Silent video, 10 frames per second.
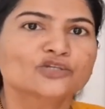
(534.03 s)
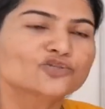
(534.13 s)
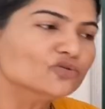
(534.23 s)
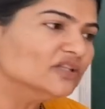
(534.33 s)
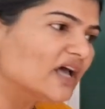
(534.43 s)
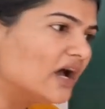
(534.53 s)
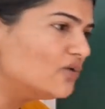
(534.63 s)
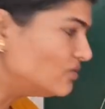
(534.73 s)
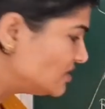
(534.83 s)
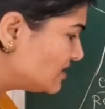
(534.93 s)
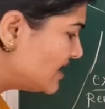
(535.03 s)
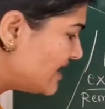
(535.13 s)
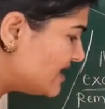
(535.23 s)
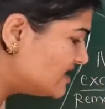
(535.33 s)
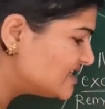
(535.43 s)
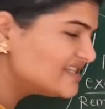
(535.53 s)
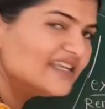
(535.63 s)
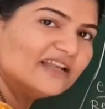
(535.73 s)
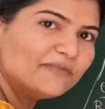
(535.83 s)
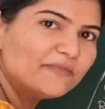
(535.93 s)
So now the
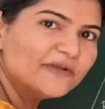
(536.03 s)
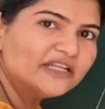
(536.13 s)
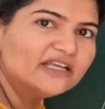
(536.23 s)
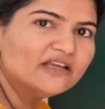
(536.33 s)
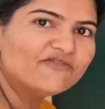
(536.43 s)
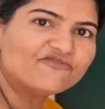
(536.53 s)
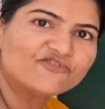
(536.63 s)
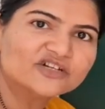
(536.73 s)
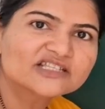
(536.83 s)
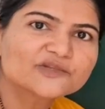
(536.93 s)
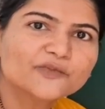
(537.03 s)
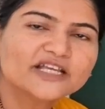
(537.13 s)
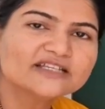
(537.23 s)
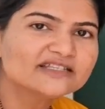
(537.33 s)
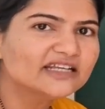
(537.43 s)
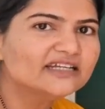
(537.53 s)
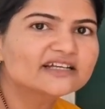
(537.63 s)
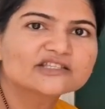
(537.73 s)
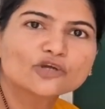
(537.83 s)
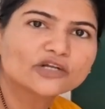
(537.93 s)
AgCl PPT, first place, it
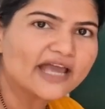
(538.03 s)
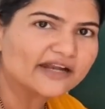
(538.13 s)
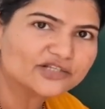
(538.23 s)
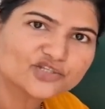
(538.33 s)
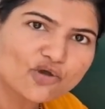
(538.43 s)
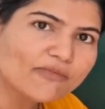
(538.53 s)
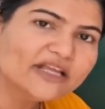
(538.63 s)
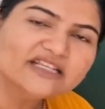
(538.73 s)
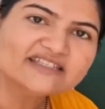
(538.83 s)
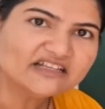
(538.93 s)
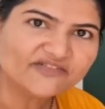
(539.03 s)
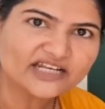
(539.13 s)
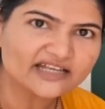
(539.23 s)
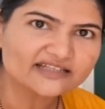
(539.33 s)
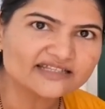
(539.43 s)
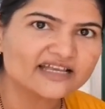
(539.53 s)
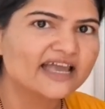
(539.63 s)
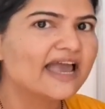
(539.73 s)
does not adsorb any silver ions,